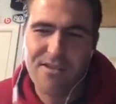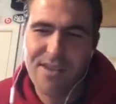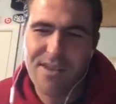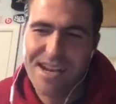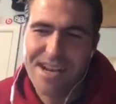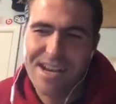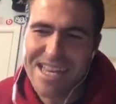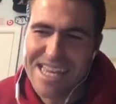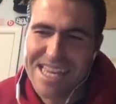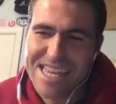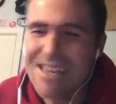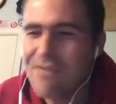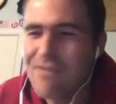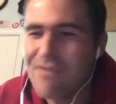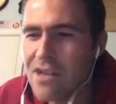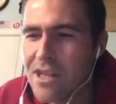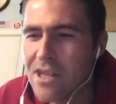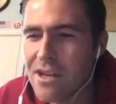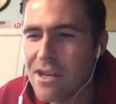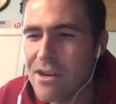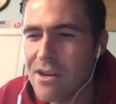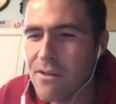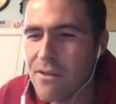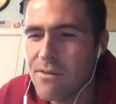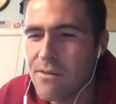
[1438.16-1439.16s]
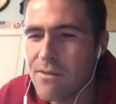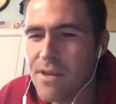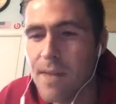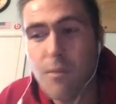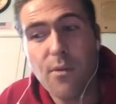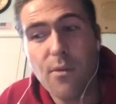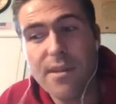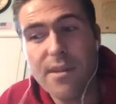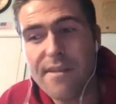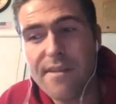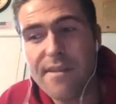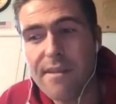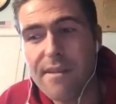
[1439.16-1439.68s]
get those picks right,
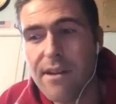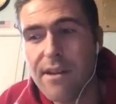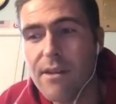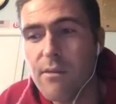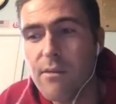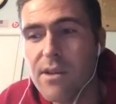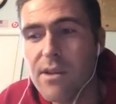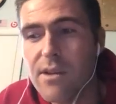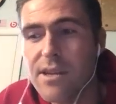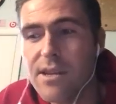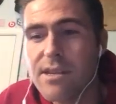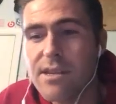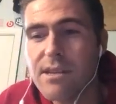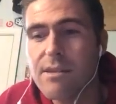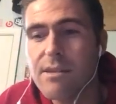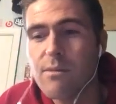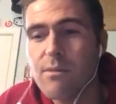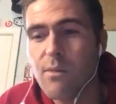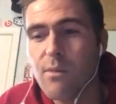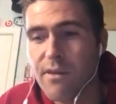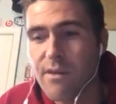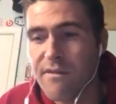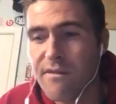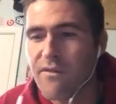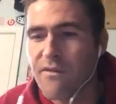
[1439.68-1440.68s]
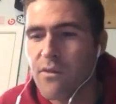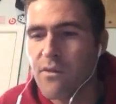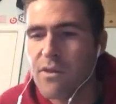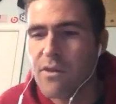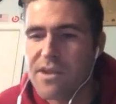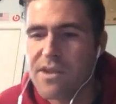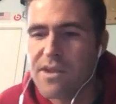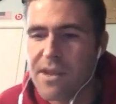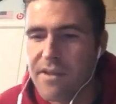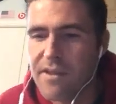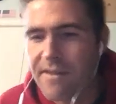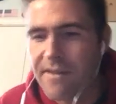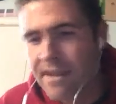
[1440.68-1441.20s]
even though a couple weeks ago I
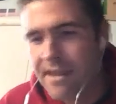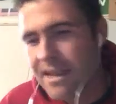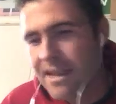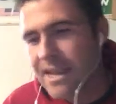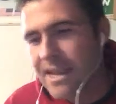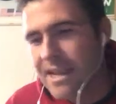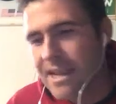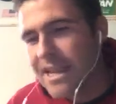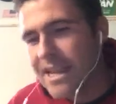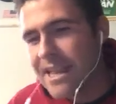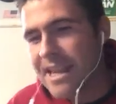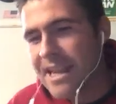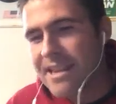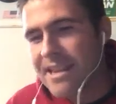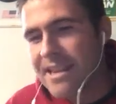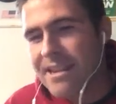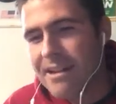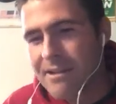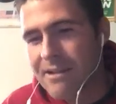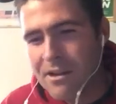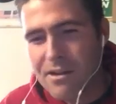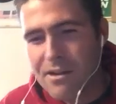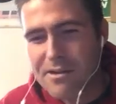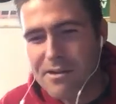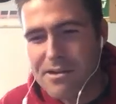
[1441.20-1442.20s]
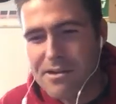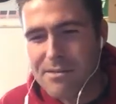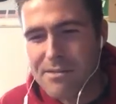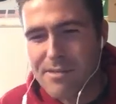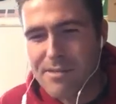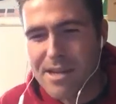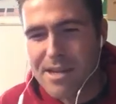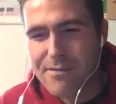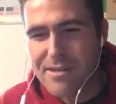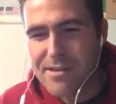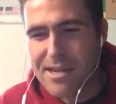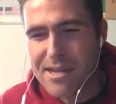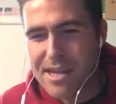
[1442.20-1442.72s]
was 1-4. So that's
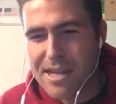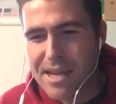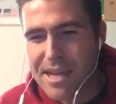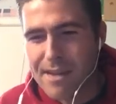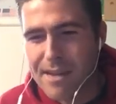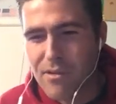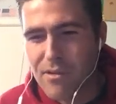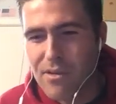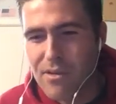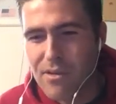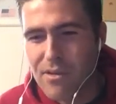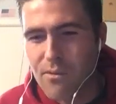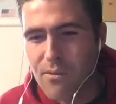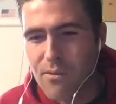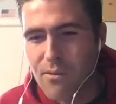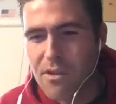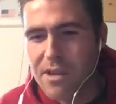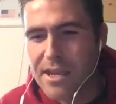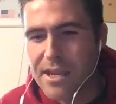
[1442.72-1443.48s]
how it goes sometimes in the